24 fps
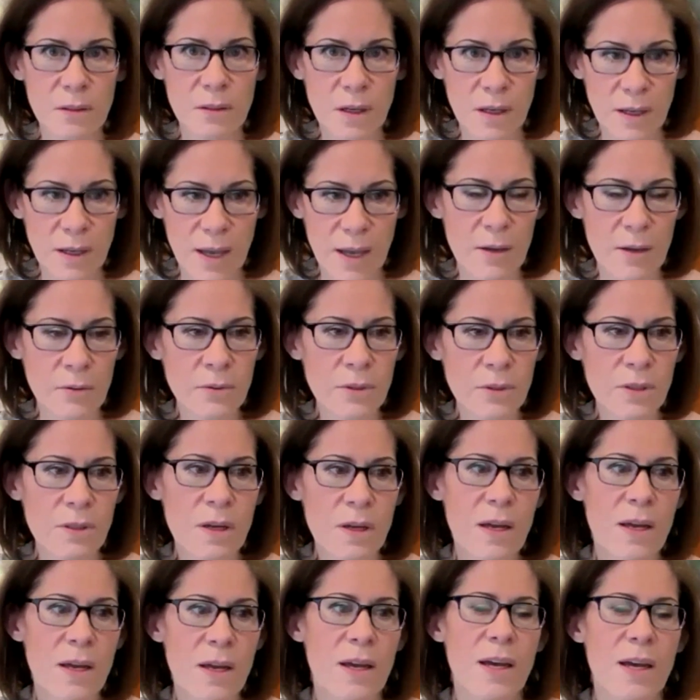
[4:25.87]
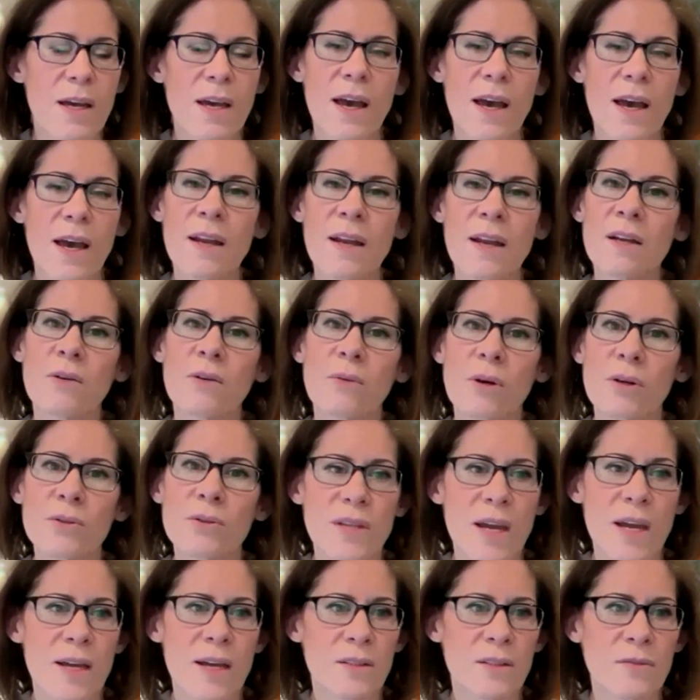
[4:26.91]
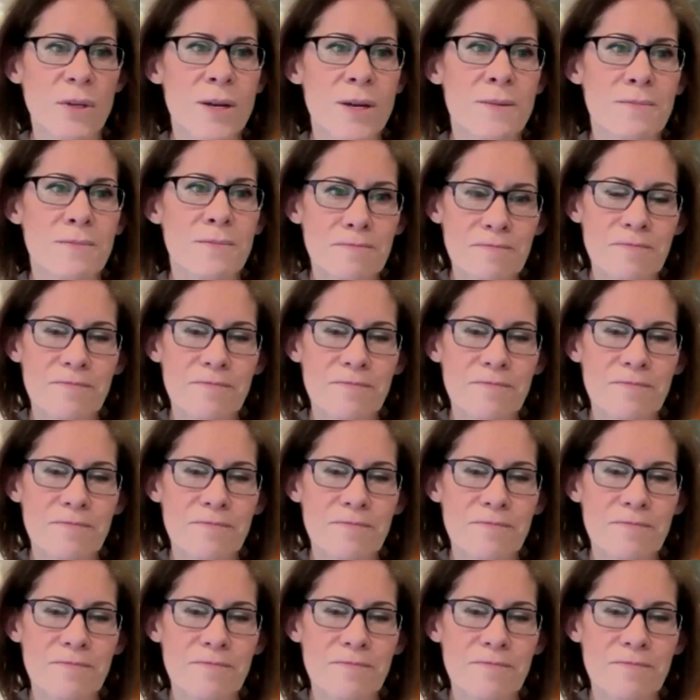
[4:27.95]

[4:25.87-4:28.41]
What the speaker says: account, and it grows tax free.